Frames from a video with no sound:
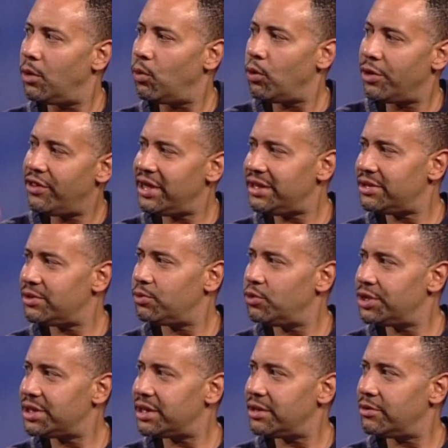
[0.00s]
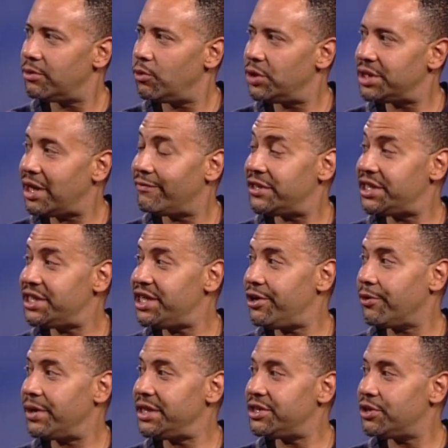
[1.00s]
Well, this was was of a
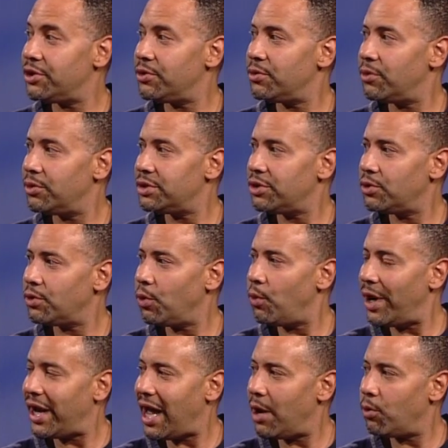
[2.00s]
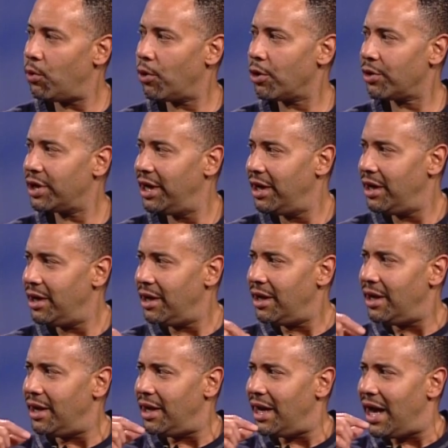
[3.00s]
series. So, so the way I work,
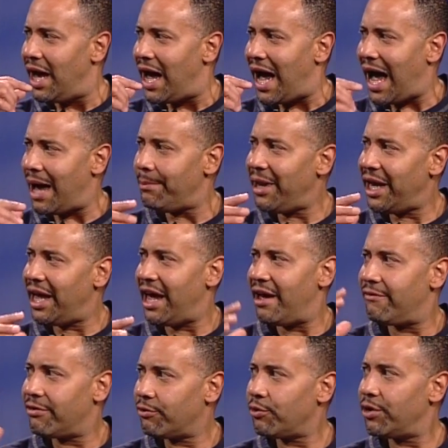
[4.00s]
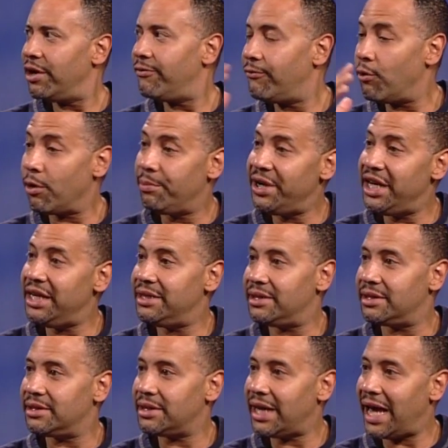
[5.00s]
I may have three or four
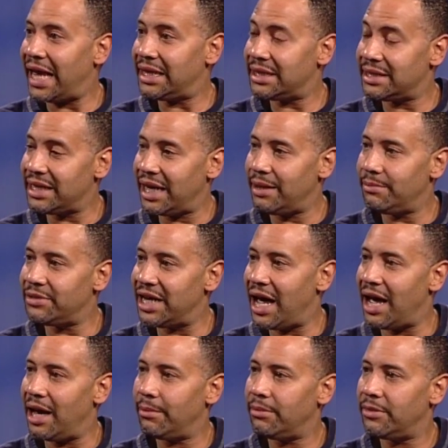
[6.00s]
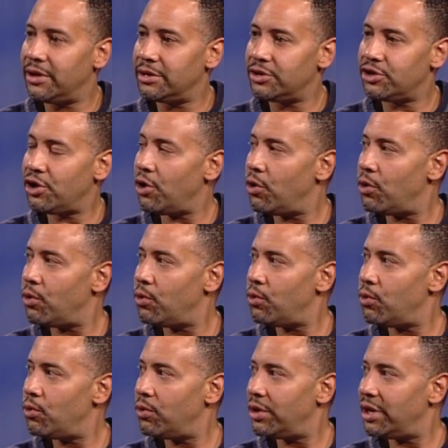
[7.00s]
pieces okay. at the same time. Mm -hmm.
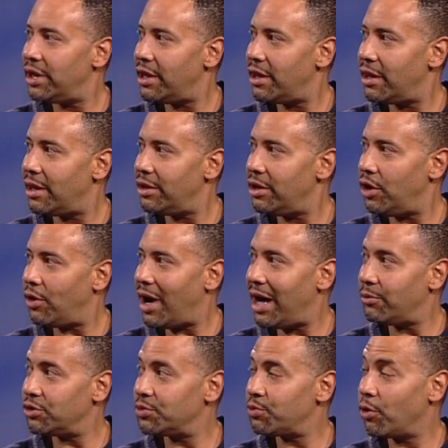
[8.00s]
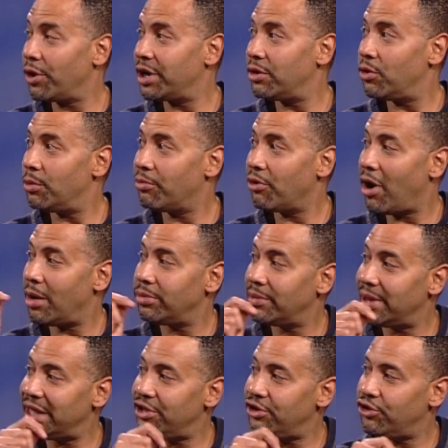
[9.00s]
So, you know, I was working on
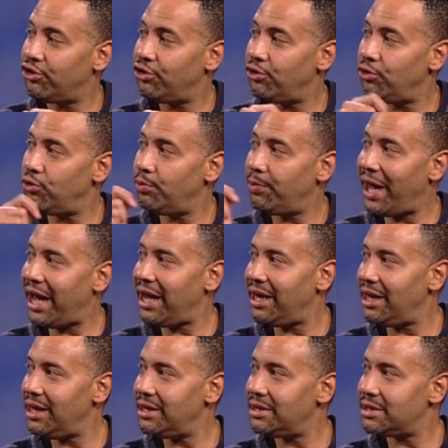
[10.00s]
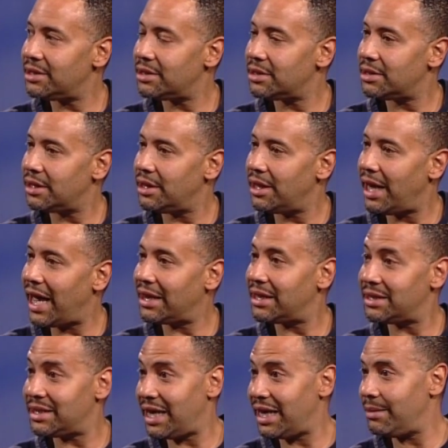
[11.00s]
probably two paintings at
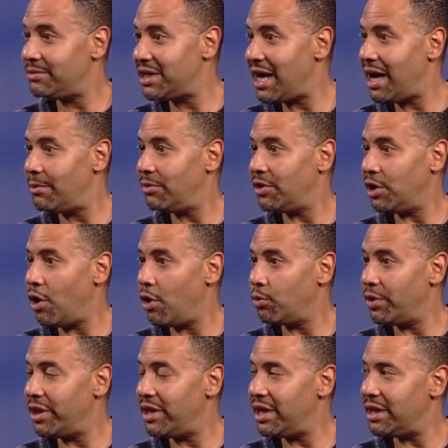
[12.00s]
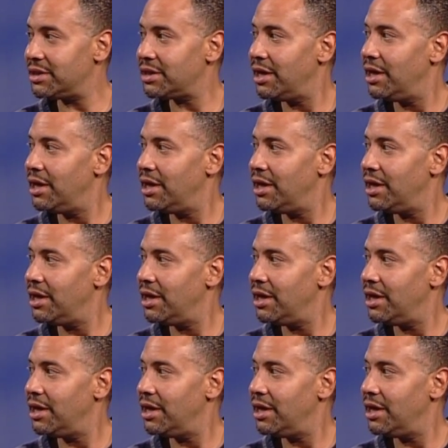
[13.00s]
the same time along okay. with this.